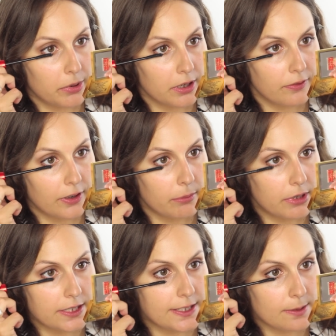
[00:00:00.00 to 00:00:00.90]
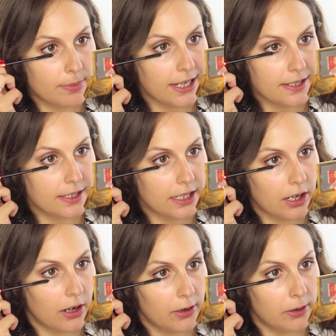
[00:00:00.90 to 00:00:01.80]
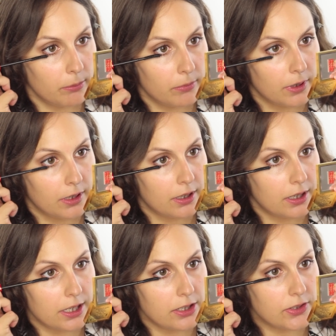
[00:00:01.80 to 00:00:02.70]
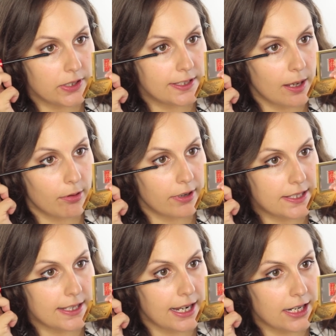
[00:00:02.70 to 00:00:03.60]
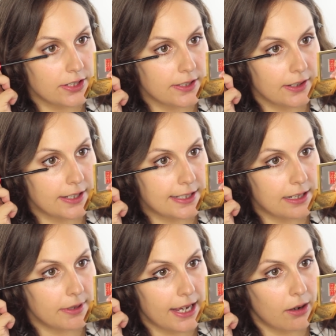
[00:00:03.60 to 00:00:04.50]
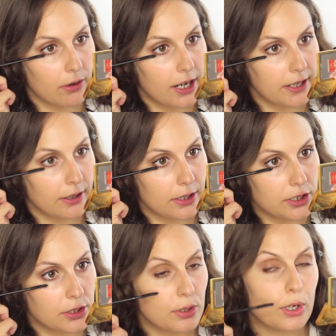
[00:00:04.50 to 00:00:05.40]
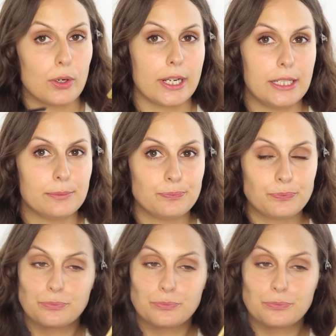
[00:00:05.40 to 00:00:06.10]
but I find because it's a plastic comb it just separates the lashes nicely without kind of going too cloggy